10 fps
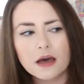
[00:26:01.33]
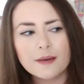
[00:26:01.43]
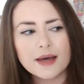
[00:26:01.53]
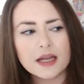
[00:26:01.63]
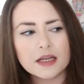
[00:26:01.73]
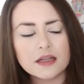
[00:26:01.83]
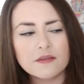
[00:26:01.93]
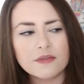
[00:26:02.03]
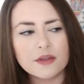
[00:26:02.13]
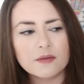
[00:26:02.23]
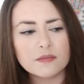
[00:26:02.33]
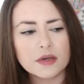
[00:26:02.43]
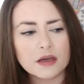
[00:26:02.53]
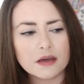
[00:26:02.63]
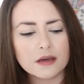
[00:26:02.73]
I might leave them
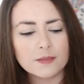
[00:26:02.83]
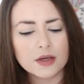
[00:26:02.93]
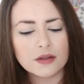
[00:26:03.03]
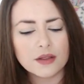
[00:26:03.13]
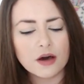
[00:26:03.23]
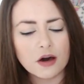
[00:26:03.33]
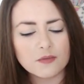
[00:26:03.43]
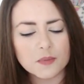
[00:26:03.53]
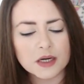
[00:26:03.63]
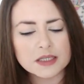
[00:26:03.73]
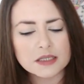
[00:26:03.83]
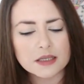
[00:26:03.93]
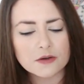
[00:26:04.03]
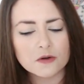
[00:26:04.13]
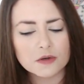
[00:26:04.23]
at the half price that
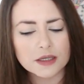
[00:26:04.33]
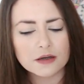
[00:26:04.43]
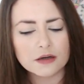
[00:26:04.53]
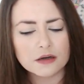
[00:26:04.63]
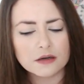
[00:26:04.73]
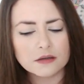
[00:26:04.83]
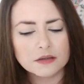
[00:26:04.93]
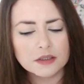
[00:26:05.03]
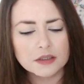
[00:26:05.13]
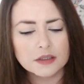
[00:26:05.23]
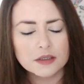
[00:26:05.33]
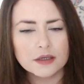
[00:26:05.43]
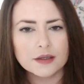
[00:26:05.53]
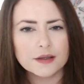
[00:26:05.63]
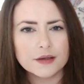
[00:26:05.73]
they currently are
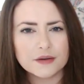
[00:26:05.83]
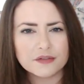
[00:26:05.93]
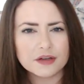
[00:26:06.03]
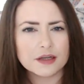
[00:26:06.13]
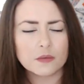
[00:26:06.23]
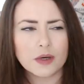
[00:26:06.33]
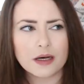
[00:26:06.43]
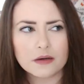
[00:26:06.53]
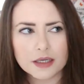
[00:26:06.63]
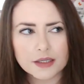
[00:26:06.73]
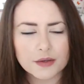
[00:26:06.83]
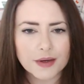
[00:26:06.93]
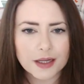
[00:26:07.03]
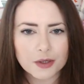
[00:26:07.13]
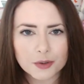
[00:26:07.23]
for a little while. I don't know
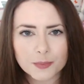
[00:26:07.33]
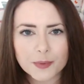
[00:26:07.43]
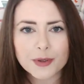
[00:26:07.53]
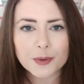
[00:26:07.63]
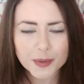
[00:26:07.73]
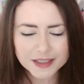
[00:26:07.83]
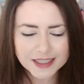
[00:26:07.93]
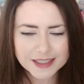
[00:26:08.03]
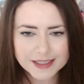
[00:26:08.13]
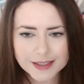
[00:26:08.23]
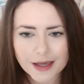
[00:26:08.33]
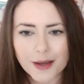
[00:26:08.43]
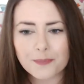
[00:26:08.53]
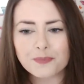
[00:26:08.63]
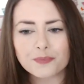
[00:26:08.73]
how long, maybe a couple of days,
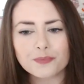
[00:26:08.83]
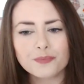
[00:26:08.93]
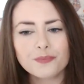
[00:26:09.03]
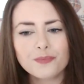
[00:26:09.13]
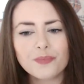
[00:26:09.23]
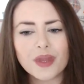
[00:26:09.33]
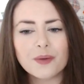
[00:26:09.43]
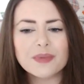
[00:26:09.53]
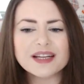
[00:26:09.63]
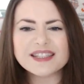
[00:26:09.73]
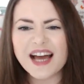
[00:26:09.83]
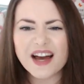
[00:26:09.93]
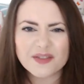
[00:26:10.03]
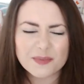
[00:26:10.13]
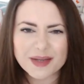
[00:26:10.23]
because I
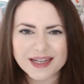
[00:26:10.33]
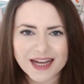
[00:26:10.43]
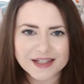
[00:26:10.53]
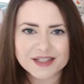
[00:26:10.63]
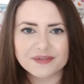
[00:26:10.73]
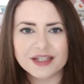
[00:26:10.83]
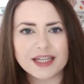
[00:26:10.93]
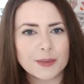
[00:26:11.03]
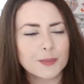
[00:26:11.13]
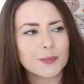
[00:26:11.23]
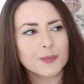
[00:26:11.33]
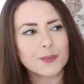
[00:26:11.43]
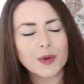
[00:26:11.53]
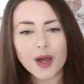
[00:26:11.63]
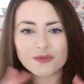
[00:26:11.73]
haven't been actively
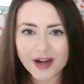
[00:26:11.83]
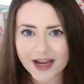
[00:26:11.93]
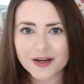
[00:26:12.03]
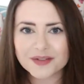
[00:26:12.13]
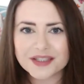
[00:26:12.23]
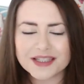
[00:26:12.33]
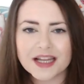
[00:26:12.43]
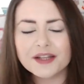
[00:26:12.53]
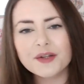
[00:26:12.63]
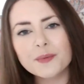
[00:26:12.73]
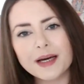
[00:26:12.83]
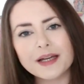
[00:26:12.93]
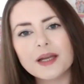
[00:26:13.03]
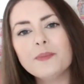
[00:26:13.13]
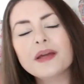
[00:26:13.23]
around telling you
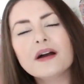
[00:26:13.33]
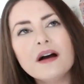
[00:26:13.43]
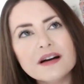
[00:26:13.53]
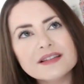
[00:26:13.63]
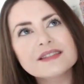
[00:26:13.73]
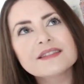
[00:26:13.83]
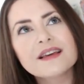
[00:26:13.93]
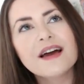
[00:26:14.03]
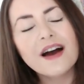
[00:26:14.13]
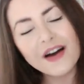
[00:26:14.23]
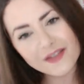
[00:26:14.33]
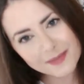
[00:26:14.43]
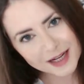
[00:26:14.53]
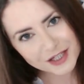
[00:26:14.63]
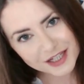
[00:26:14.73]
about it because of
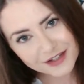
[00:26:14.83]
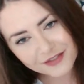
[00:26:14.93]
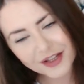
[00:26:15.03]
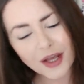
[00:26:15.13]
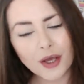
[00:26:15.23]
my shift,